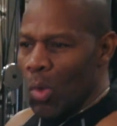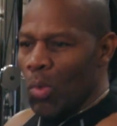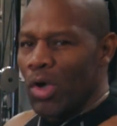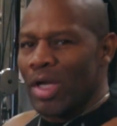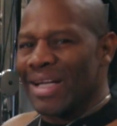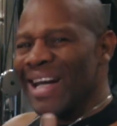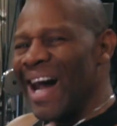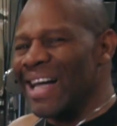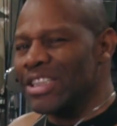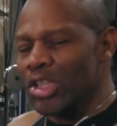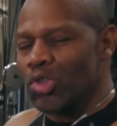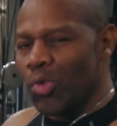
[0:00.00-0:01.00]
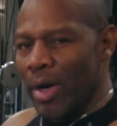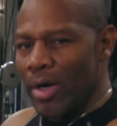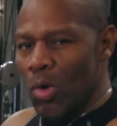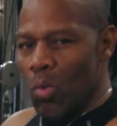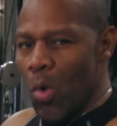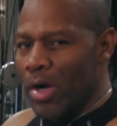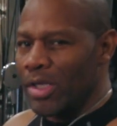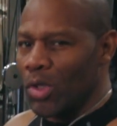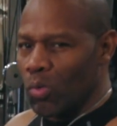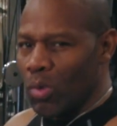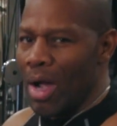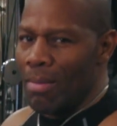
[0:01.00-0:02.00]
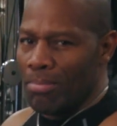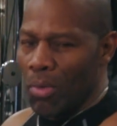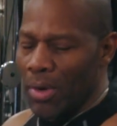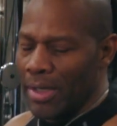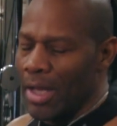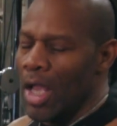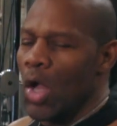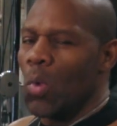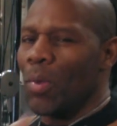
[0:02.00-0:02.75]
we're gonna concentrate on working the rhomboid